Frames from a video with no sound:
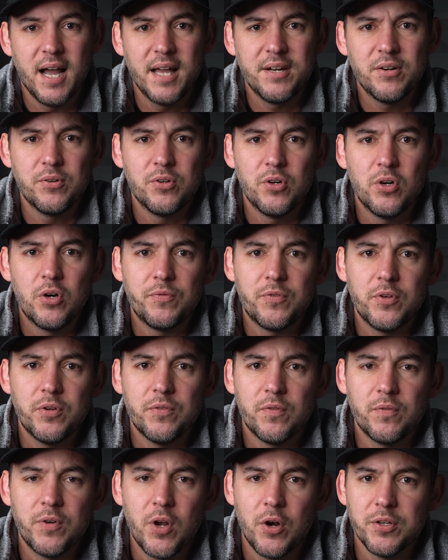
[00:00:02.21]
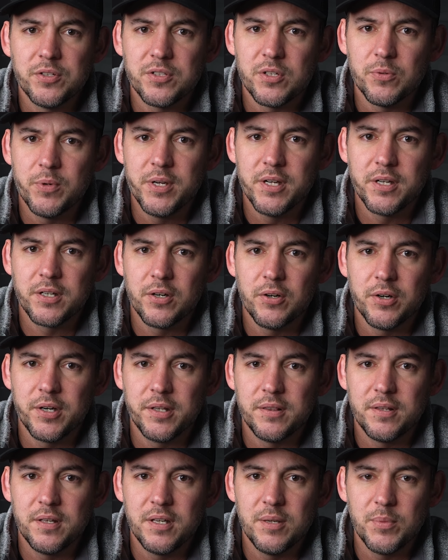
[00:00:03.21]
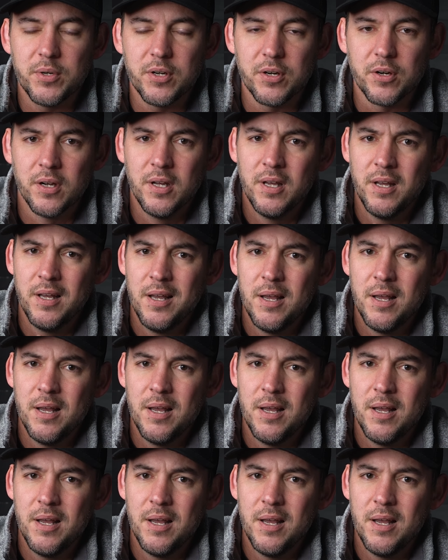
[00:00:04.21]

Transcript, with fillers: I don't know if you've noticed a reoccurring theme here,